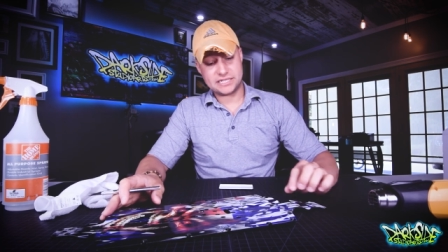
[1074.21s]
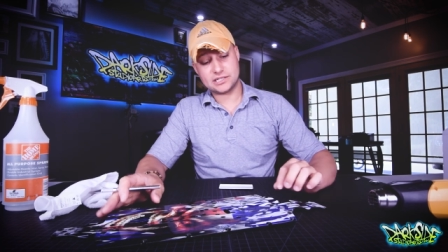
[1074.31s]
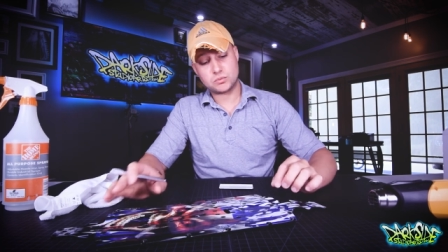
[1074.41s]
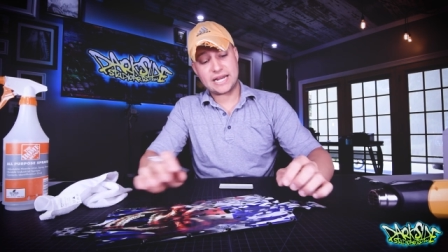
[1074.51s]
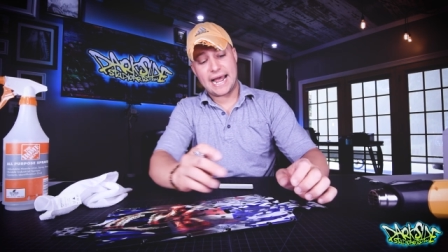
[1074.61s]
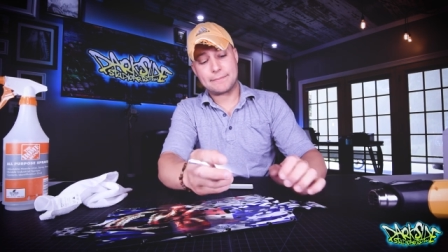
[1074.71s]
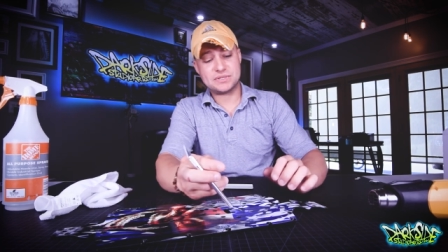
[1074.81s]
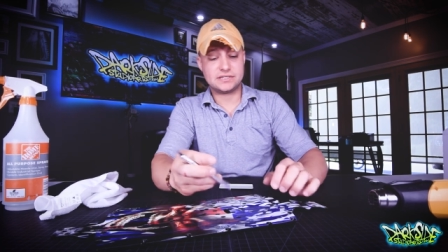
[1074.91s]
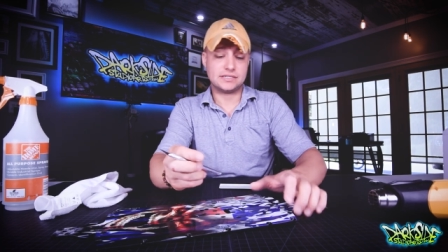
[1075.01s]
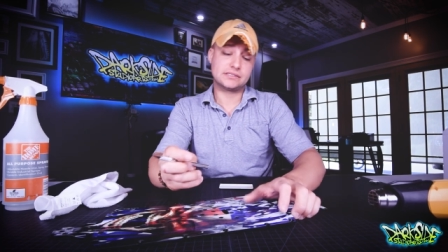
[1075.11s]
Because what
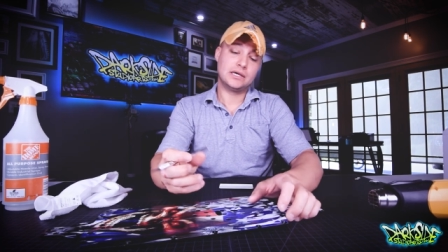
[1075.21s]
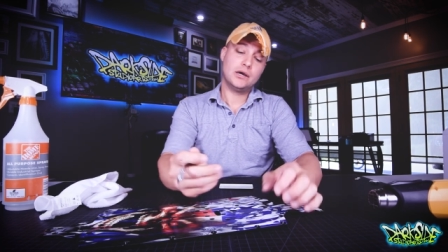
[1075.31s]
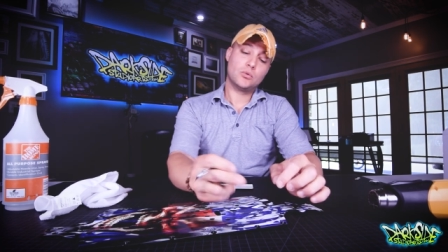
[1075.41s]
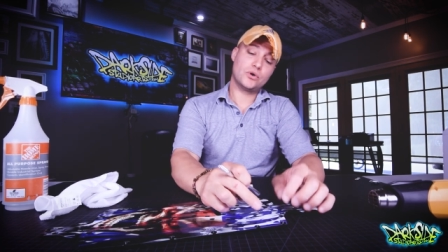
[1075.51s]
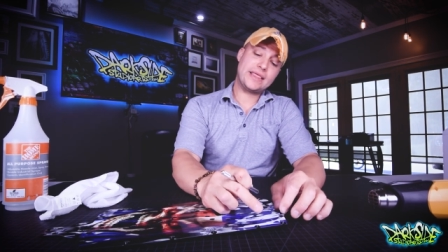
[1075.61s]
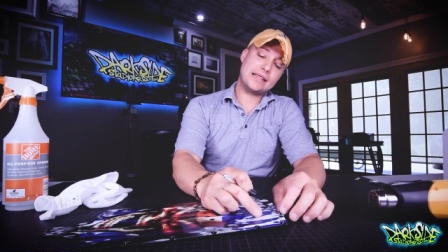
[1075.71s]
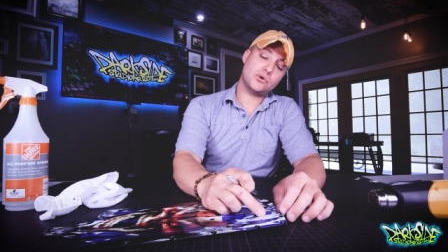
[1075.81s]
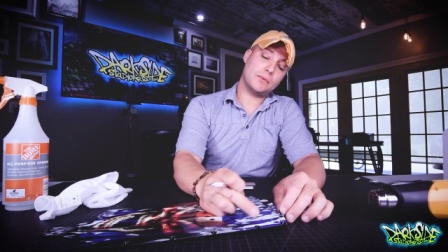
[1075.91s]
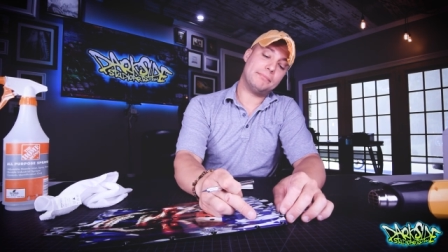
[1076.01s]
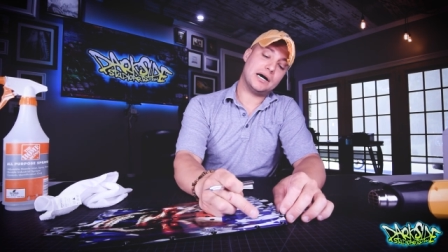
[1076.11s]
happens is, where that
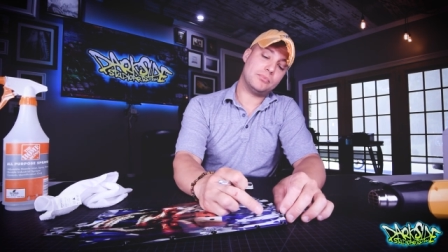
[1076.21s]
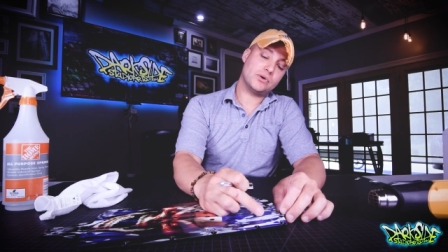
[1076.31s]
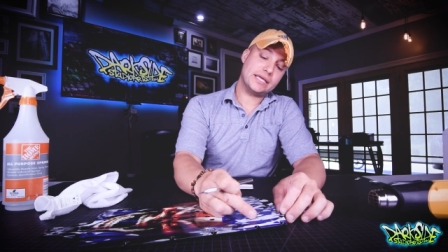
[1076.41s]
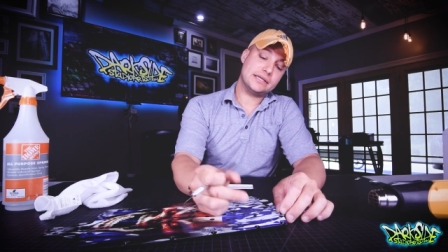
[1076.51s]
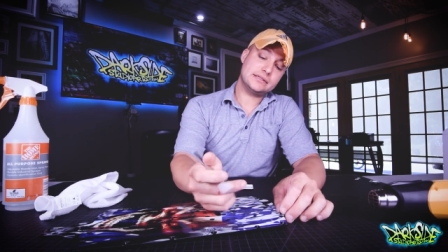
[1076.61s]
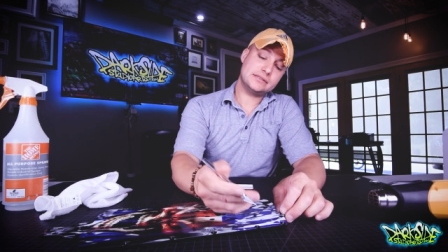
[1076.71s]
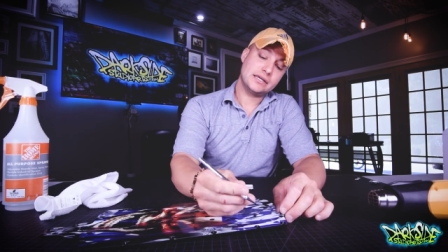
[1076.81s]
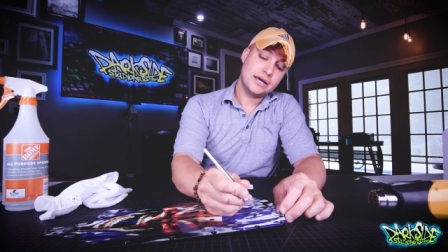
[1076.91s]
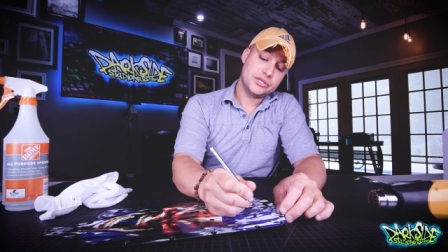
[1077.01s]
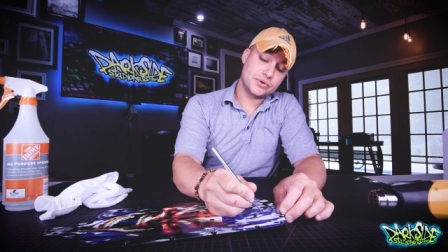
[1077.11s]
little bubble
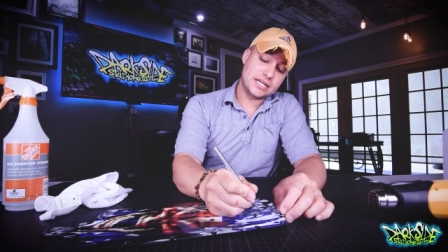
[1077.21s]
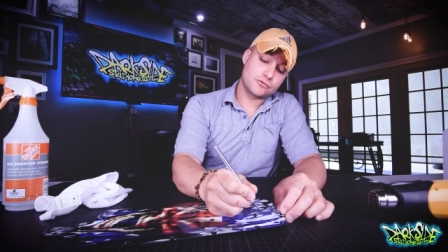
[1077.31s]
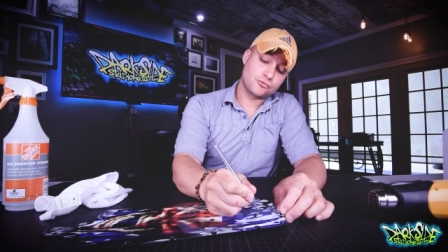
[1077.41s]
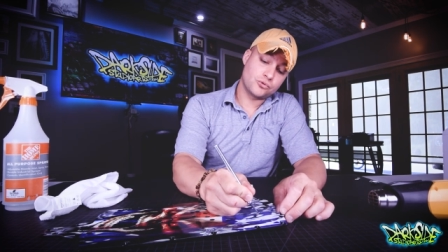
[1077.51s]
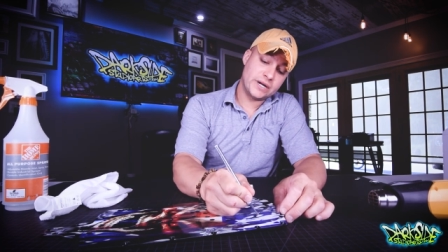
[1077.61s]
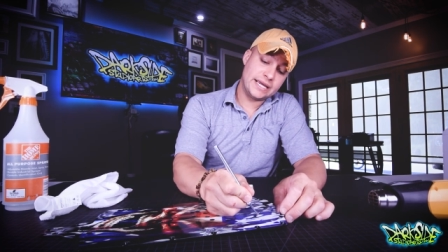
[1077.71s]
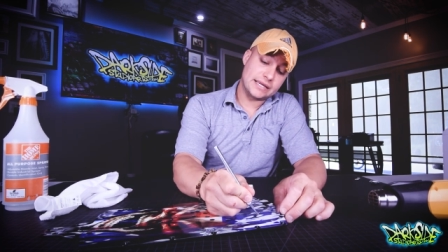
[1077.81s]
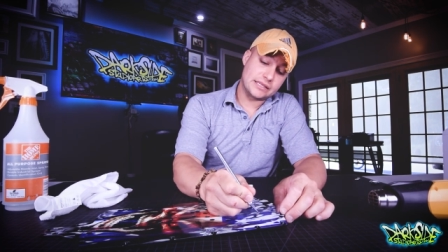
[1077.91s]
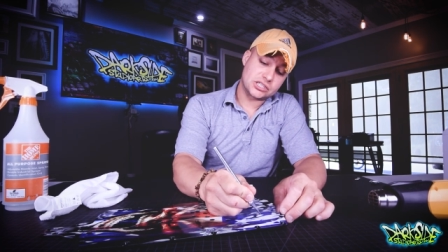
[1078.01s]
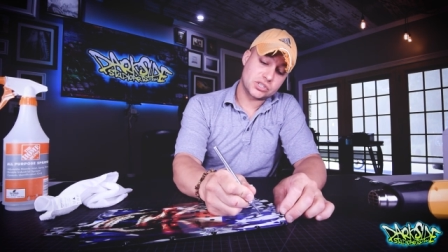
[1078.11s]
is, you'll get a
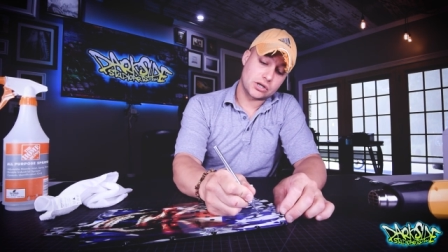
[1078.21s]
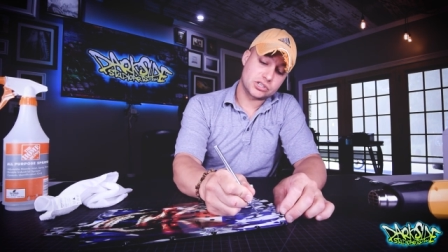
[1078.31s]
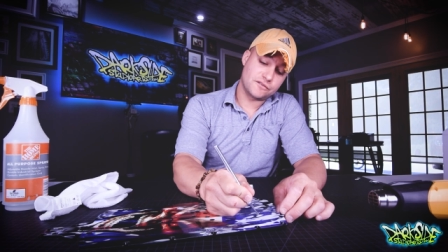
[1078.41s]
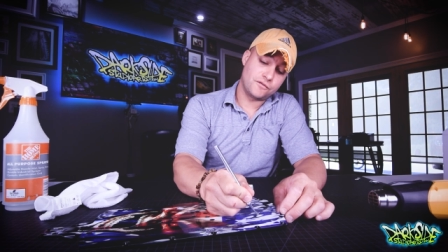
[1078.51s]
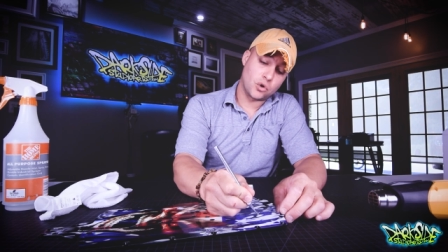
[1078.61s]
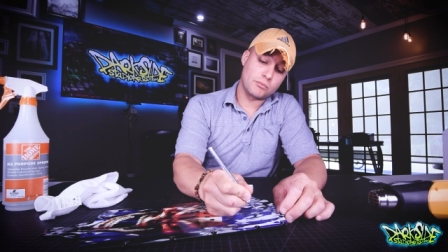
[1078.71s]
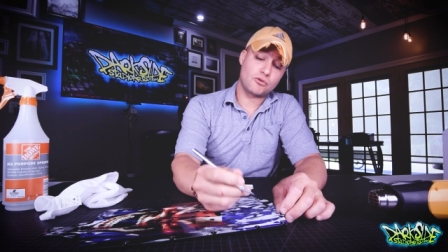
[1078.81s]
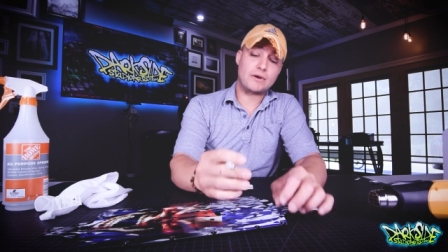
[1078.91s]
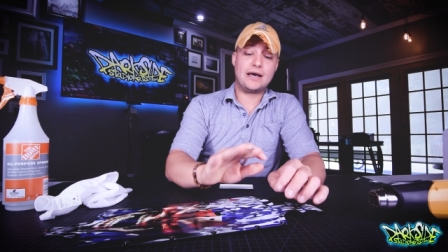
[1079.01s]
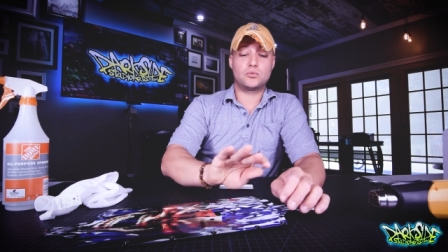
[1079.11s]
ring that starts to form
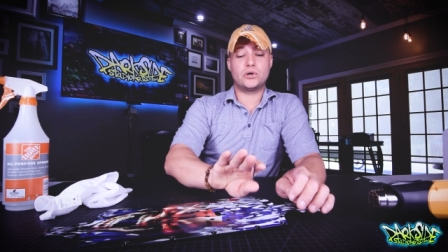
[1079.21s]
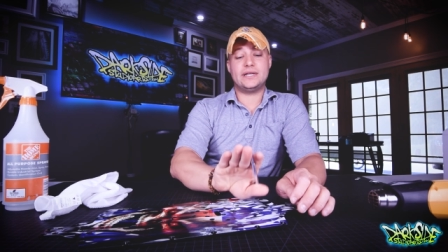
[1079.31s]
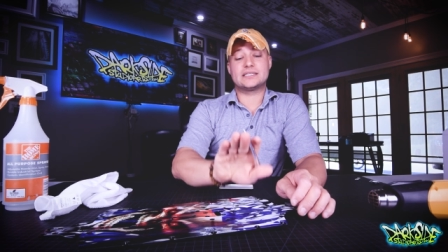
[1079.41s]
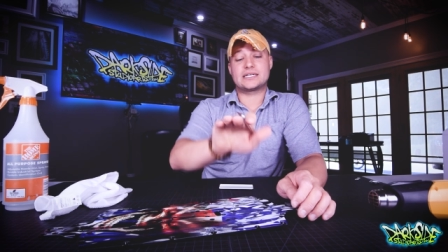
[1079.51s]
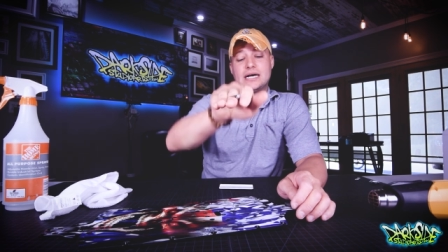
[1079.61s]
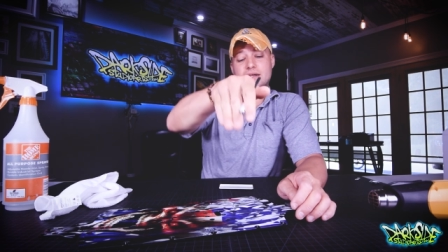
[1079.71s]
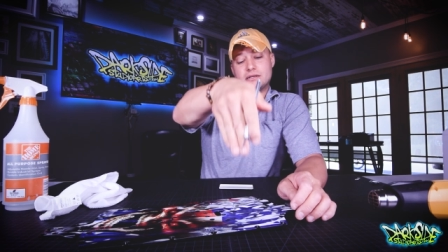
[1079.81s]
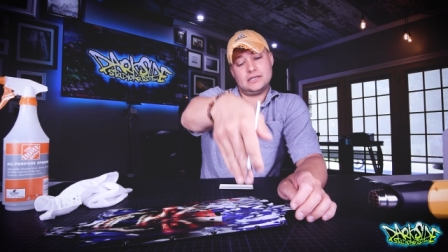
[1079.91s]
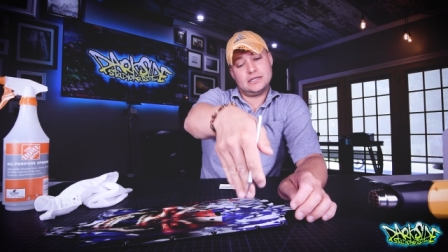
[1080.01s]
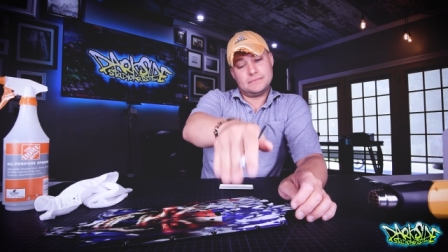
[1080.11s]
around where it's kind of
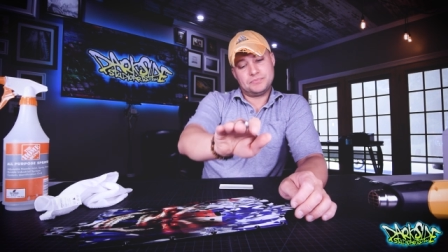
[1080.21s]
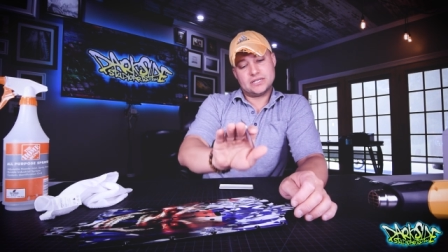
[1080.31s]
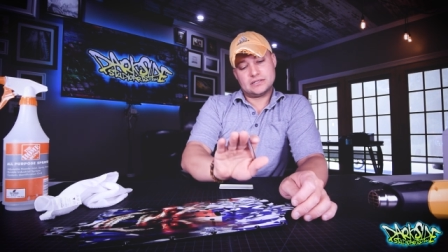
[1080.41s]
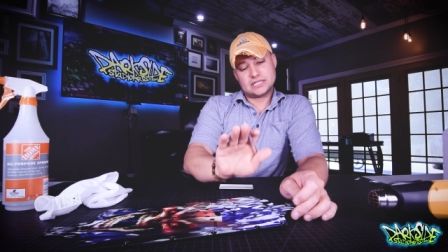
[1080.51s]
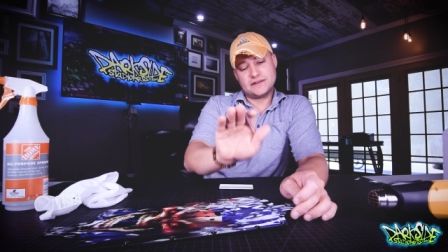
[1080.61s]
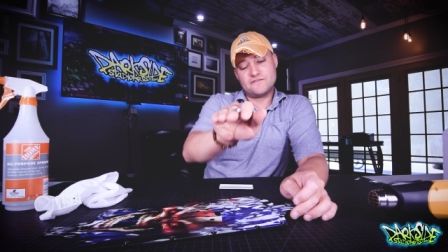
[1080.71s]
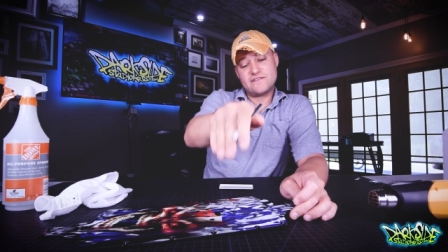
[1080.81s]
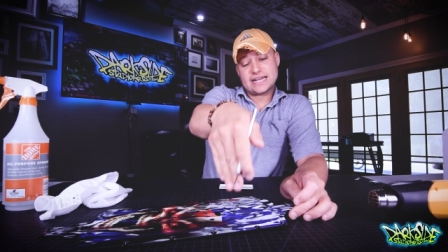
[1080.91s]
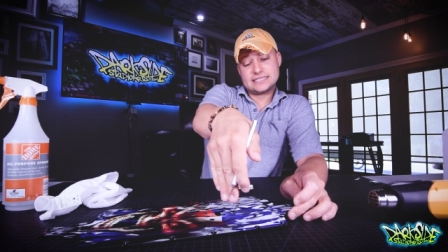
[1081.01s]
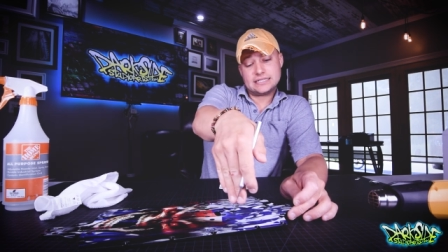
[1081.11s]

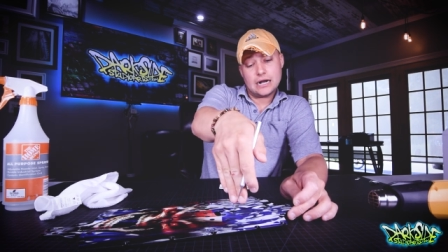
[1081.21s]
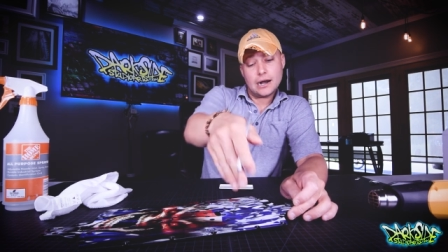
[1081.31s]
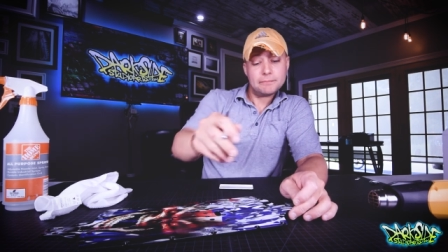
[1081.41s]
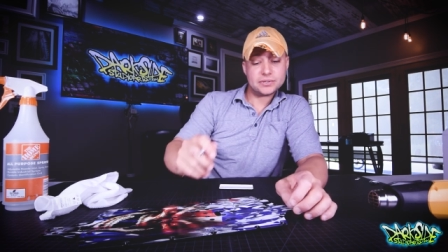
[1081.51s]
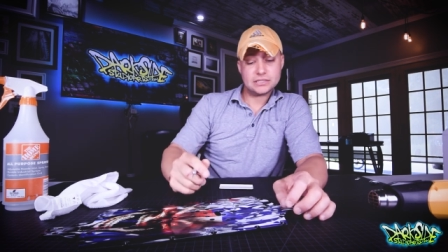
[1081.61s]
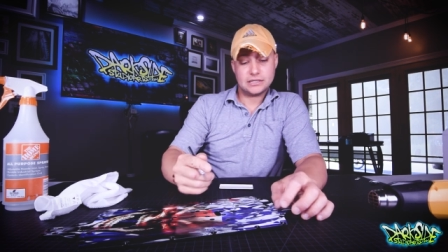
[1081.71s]
convexed up.